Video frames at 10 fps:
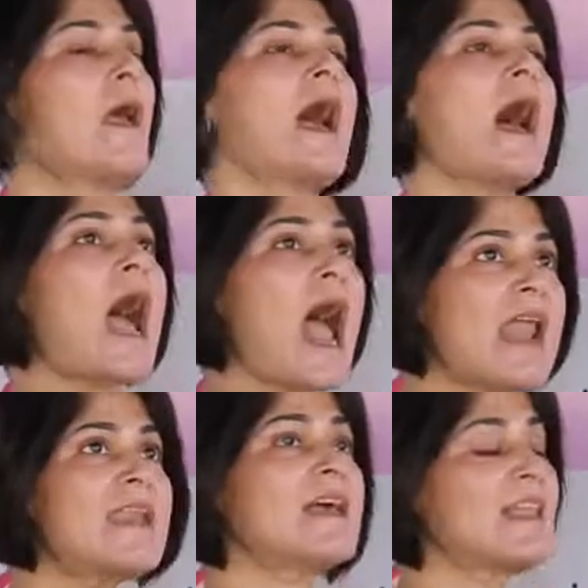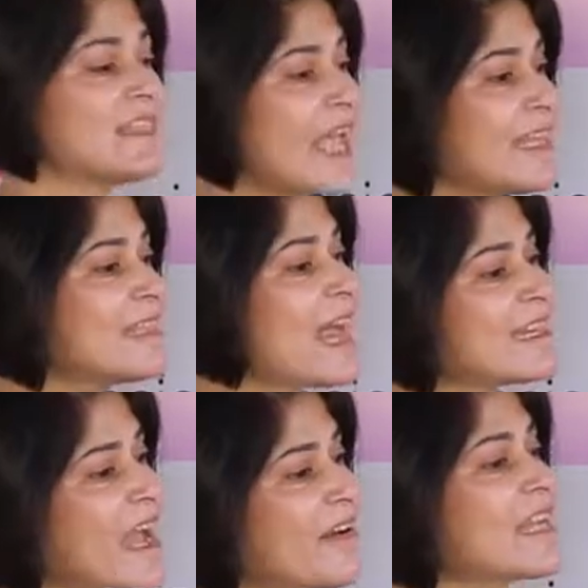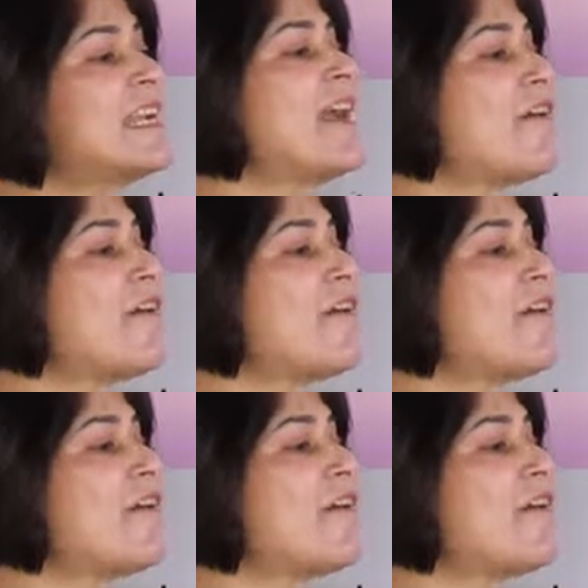And then that directly